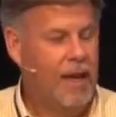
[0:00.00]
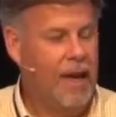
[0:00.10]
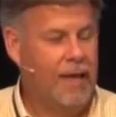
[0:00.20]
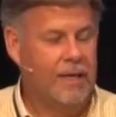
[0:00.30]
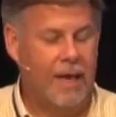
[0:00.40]

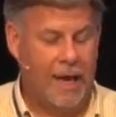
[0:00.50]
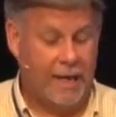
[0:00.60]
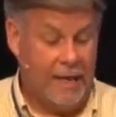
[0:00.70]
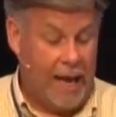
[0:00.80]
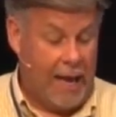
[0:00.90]
And,
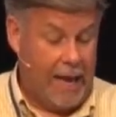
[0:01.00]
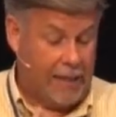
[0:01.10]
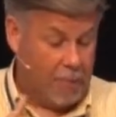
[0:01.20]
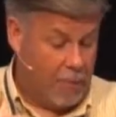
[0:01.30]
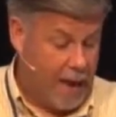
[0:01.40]
and uh,
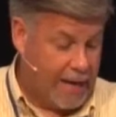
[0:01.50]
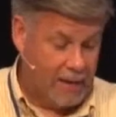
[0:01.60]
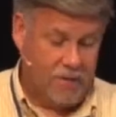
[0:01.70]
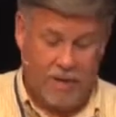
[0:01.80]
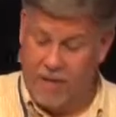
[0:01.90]
at the
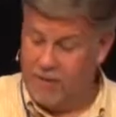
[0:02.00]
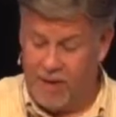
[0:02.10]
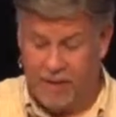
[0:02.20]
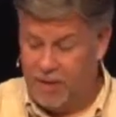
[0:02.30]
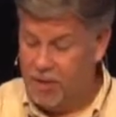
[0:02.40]
practice, they,
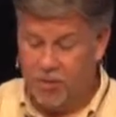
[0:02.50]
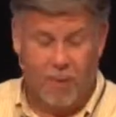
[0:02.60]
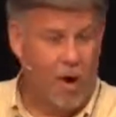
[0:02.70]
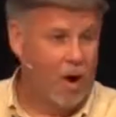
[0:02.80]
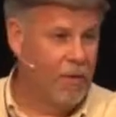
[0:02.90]
they teach
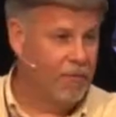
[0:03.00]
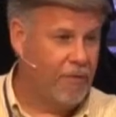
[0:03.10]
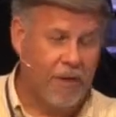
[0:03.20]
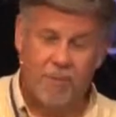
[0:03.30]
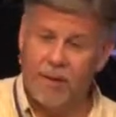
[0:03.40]
them all the
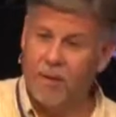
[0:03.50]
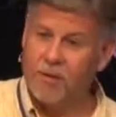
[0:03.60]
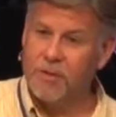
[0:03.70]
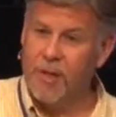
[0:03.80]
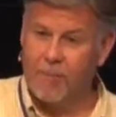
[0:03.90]

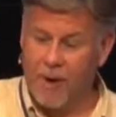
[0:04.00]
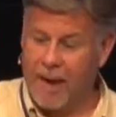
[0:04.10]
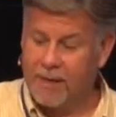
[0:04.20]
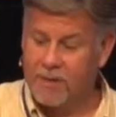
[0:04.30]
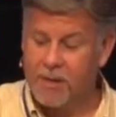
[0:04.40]
fundamentals and they
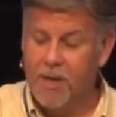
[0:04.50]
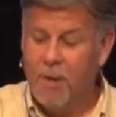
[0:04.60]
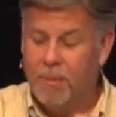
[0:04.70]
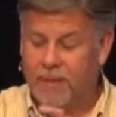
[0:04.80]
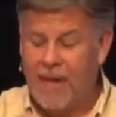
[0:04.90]
practice it,
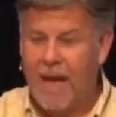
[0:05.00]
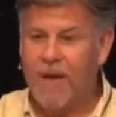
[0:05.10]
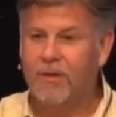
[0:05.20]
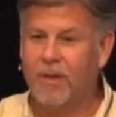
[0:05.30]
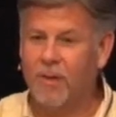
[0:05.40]
but they
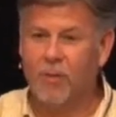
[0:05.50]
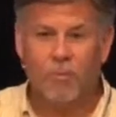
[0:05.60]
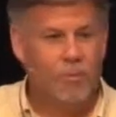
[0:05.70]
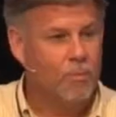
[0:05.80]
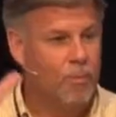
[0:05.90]
have a little
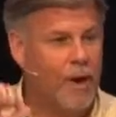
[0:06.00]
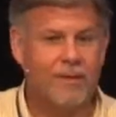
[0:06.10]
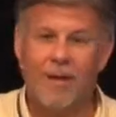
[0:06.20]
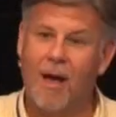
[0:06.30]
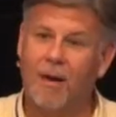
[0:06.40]

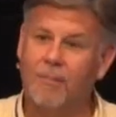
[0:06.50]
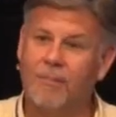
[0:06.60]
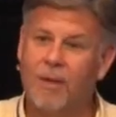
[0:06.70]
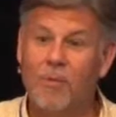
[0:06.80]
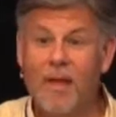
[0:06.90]
break time.
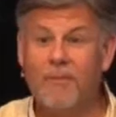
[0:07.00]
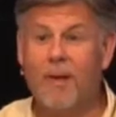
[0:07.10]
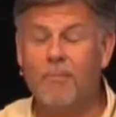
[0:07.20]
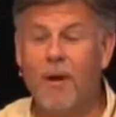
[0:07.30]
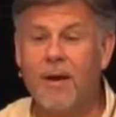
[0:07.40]
And when they have
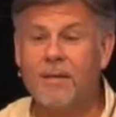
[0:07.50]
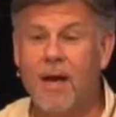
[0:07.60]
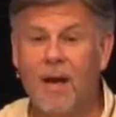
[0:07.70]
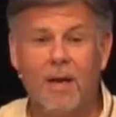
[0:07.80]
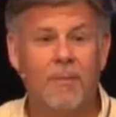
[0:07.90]
that break
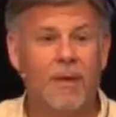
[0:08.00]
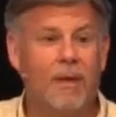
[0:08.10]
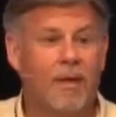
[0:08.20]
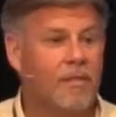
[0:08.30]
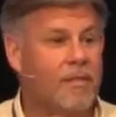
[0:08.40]
time,
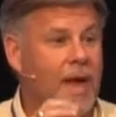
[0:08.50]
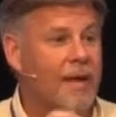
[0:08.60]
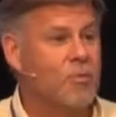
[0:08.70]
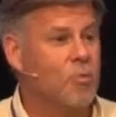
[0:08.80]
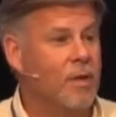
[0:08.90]

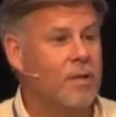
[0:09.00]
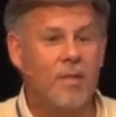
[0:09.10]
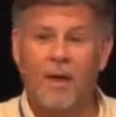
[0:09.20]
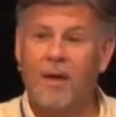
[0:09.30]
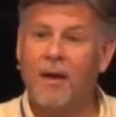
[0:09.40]
that's
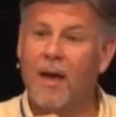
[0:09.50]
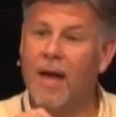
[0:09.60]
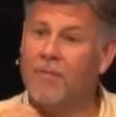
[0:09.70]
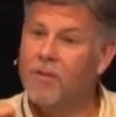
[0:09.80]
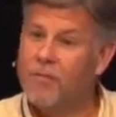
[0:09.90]
when they
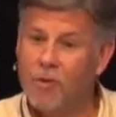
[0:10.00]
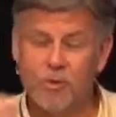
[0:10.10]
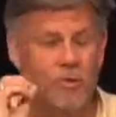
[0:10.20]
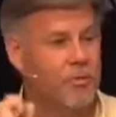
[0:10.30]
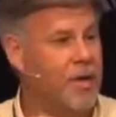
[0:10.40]
have a
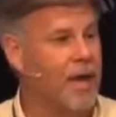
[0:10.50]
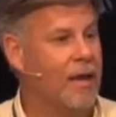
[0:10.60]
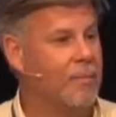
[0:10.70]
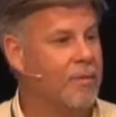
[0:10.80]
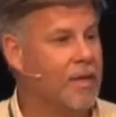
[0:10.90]
devotional
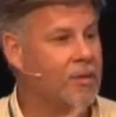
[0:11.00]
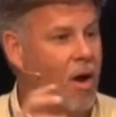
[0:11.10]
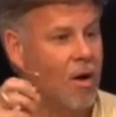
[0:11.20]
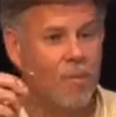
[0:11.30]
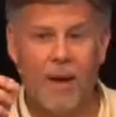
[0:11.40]
time and they
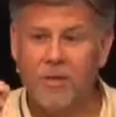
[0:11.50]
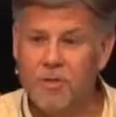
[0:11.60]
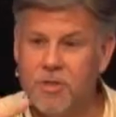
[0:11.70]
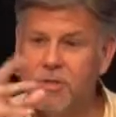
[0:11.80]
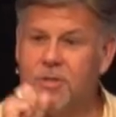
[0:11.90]
talk
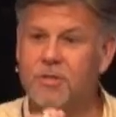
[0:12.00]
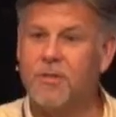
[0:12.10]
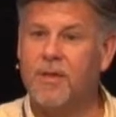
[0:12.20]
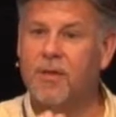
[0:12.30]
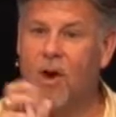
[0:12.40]
about Jesus
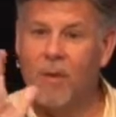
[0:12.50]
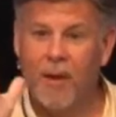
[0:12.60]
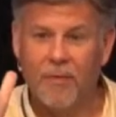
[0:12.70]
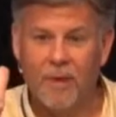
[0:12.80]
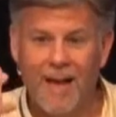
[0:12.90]
and they talk
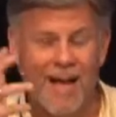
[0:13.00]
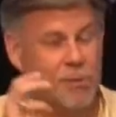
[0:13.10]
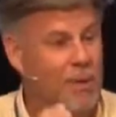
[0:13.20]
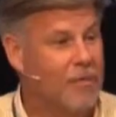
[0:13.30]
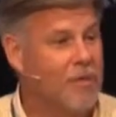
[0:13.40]
about the
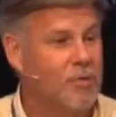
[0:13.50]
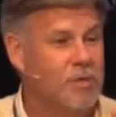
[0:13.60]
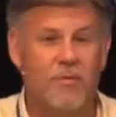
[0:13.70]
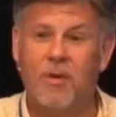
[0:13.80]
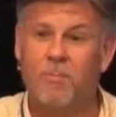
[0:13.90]
gospel. I think
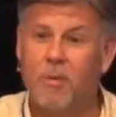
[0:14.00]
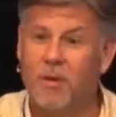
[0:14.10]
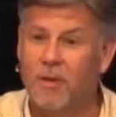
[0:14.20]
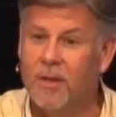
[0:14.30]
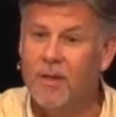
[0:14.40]
there's even a
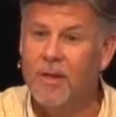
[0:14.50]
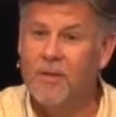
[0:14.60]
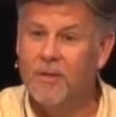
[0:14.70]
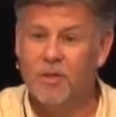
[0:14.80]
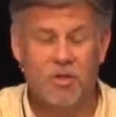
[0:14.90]
booklet
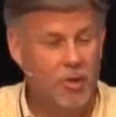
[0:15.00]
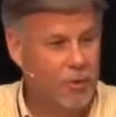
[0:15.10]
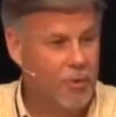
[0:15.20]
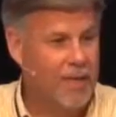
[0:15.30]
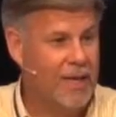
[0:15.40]
that the
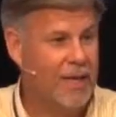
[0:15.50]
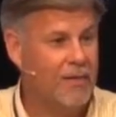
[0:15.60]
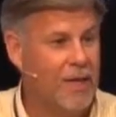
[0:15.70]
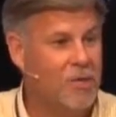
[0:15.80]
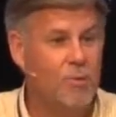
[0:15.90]
children get
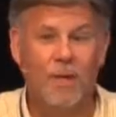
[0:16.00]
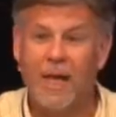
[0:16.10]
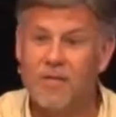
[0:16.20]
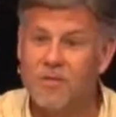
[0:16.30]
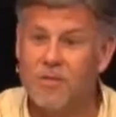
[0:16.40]
and they do
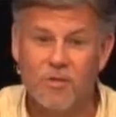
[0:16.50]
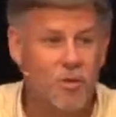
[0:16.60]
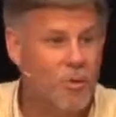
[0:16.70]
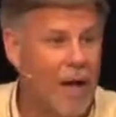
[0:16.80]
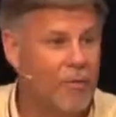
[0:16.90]
lessons
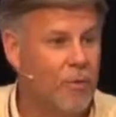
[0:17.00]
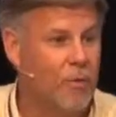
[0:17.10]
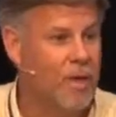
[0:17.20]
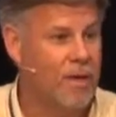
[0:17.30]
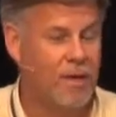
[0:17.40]
throughout the
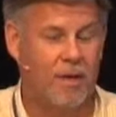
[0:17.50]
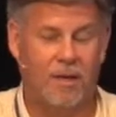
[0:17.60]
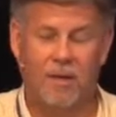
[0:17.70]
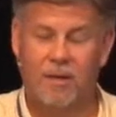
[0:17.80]
week.